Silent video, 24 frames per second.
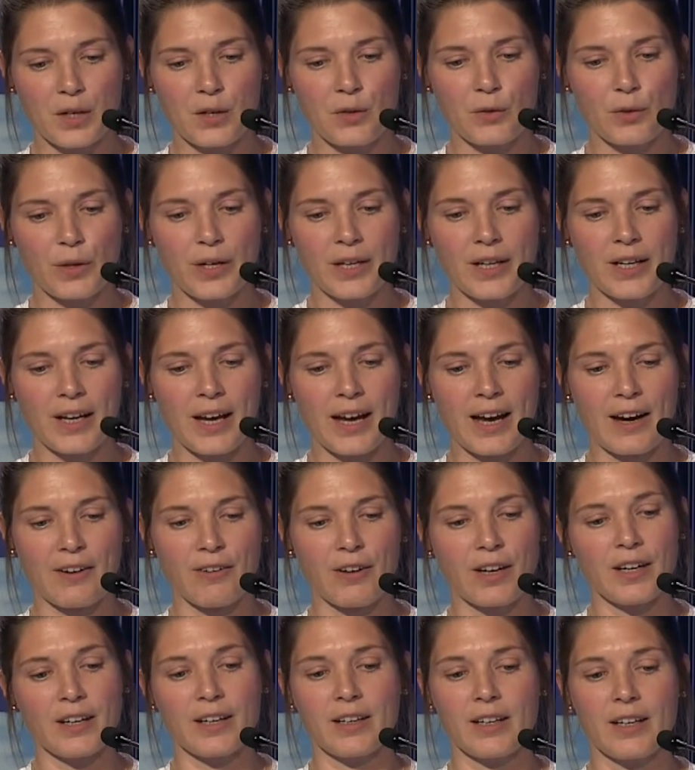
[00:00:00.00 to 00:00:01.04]
green
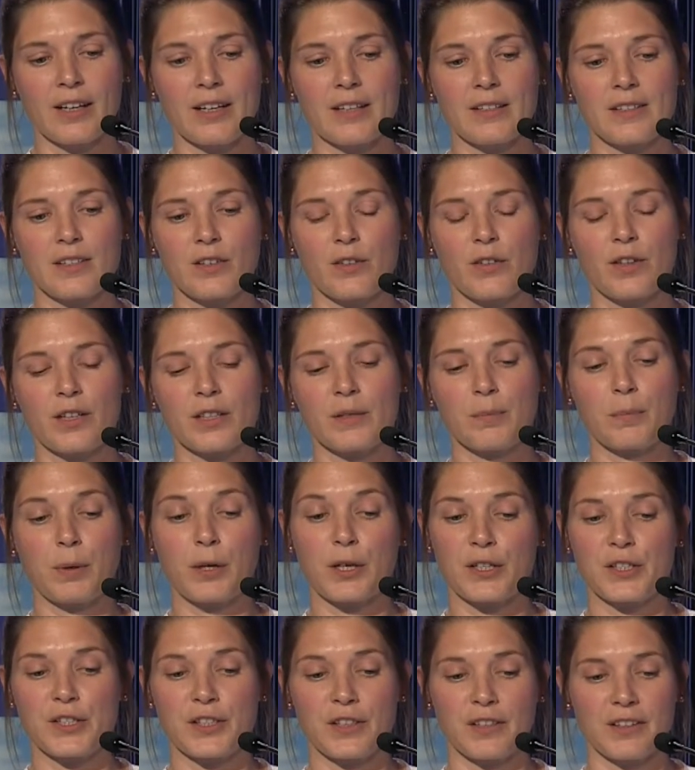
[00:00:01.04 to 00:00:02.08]
area, so this
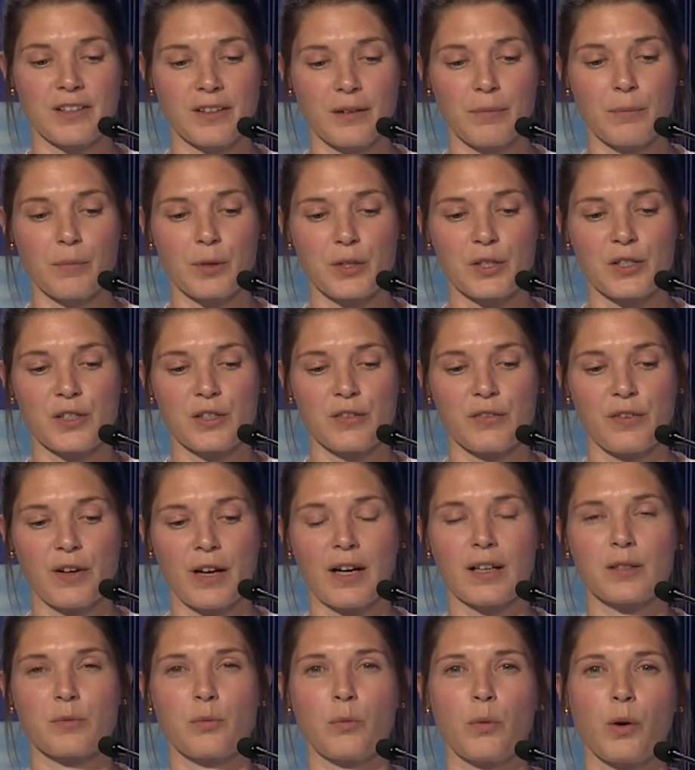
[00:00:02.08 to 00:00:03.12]
person must have
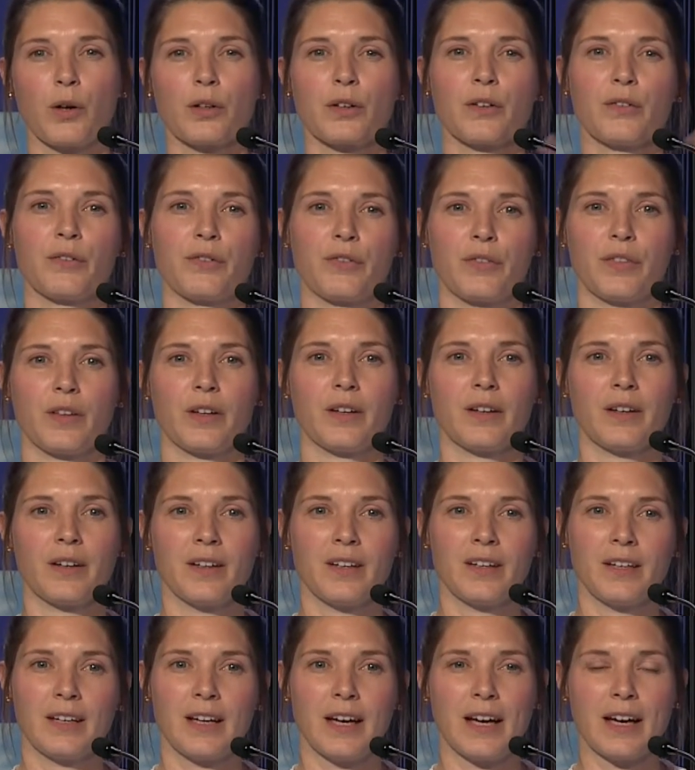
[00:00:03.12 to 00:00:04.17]
had one of the
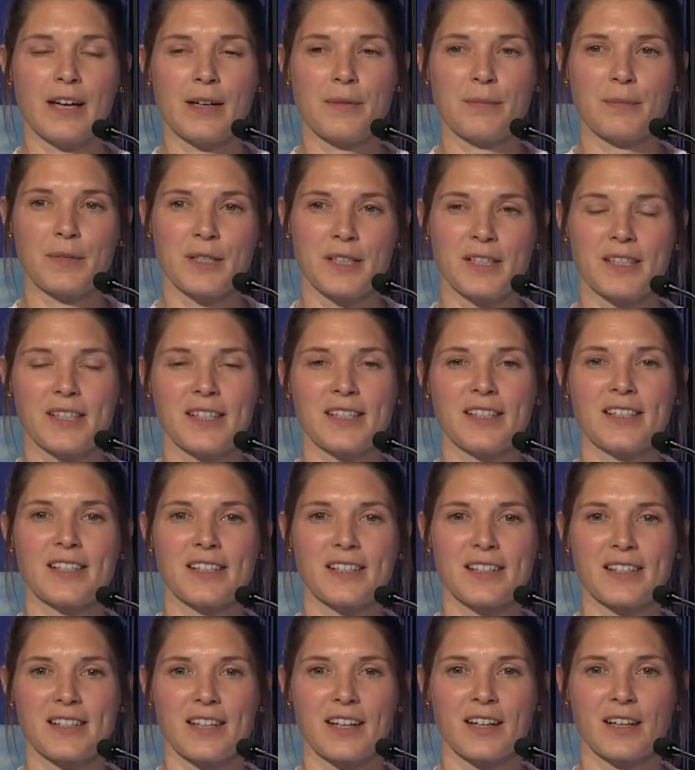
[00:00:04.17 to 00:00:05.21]

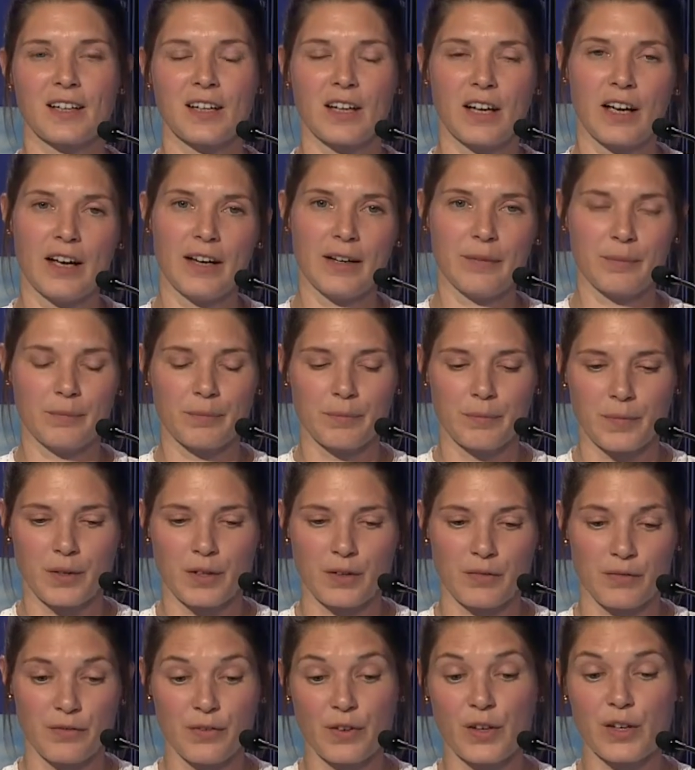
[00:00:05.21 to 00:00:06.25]
diseases that
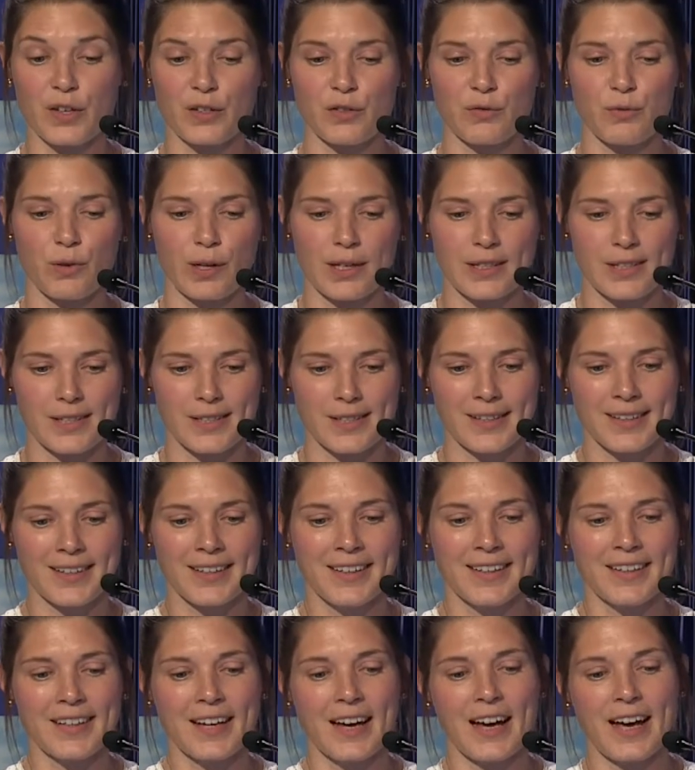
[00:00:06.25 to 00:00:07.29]
confers risk,
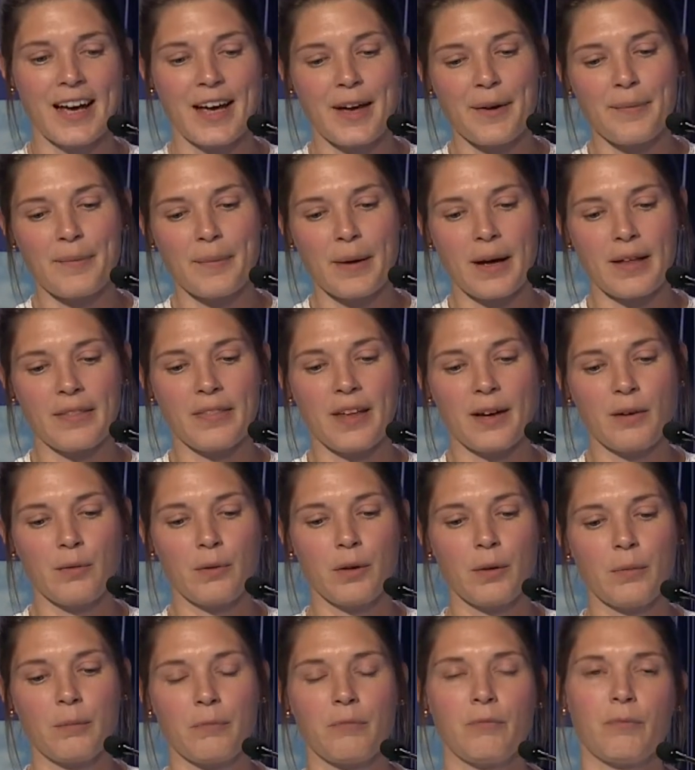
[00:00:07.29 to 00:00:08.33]
and they
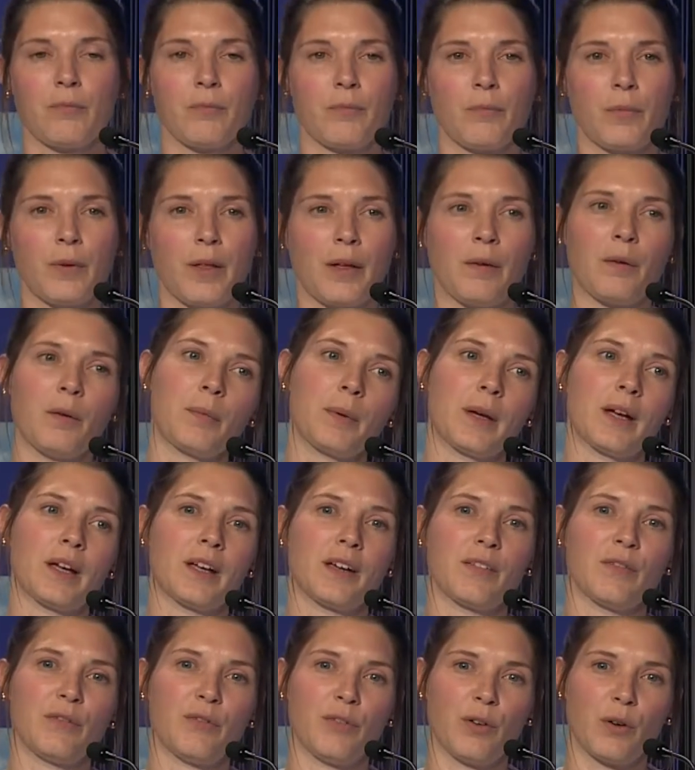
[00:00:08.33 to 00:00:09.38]
were being
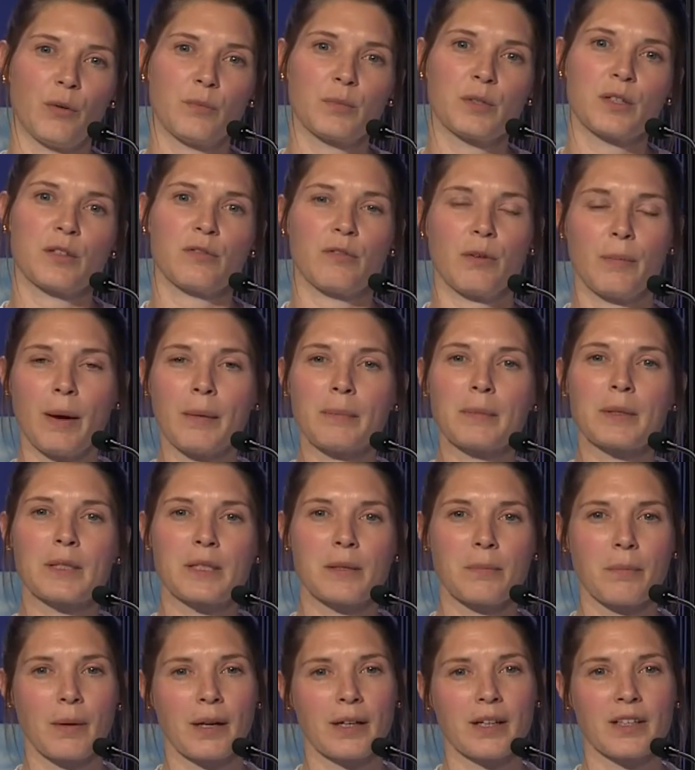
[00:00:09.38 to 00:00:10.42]
informed to remember
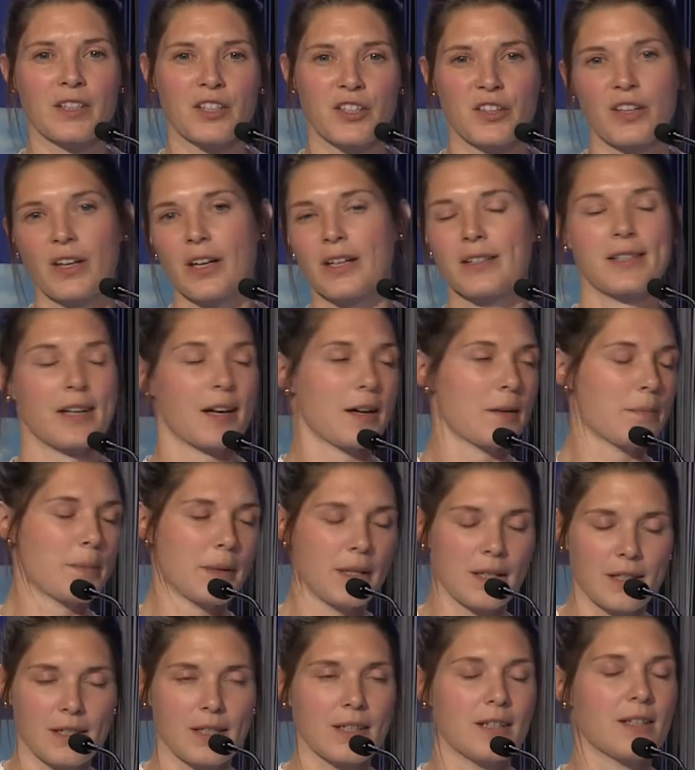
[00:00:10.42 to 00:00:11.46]
to manage their
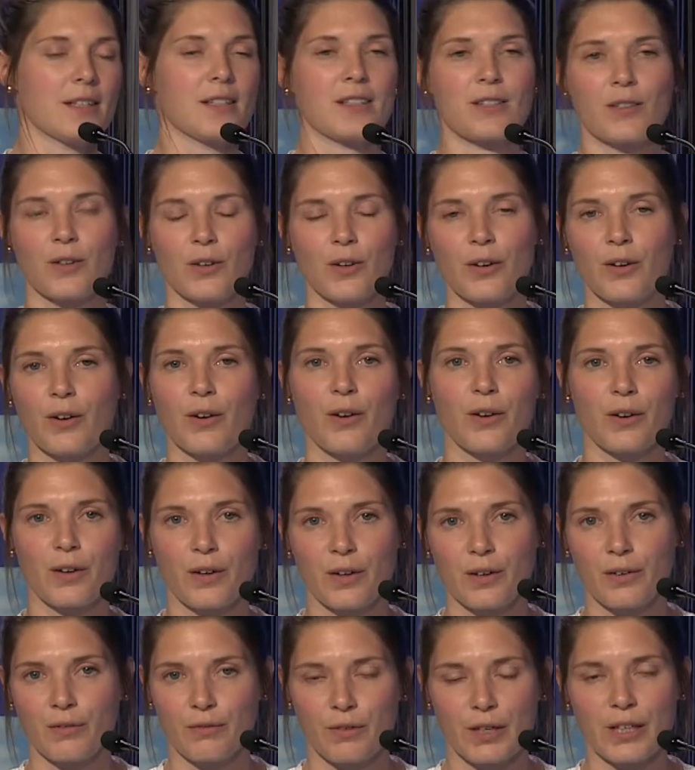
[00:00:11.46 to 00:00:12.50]
diabetes or
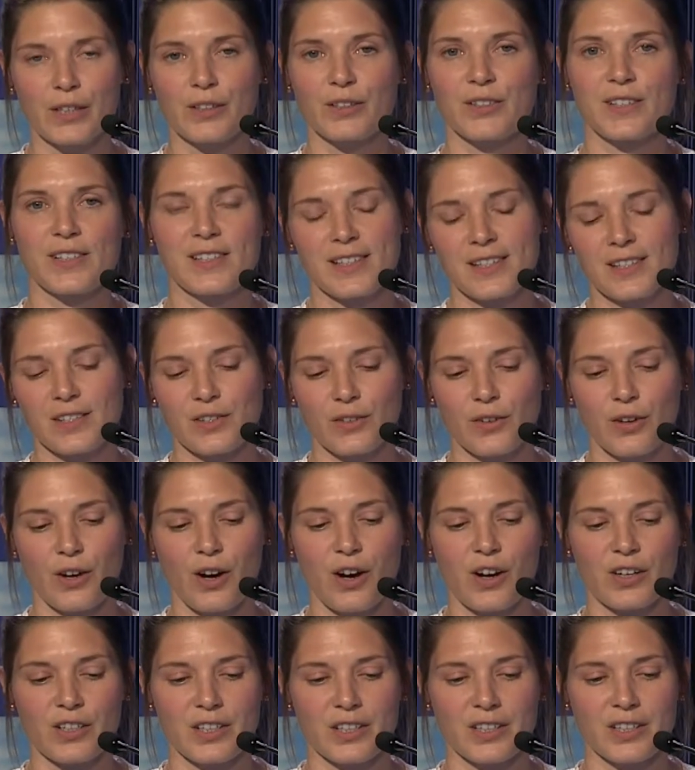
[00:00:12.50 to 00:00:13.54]
renal disease or
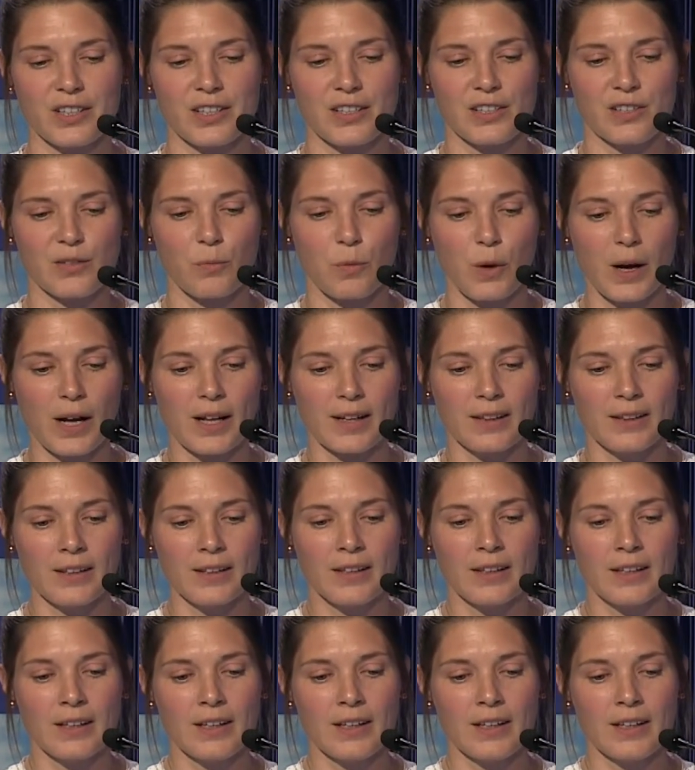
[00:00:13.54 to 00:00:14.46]
heart disease well.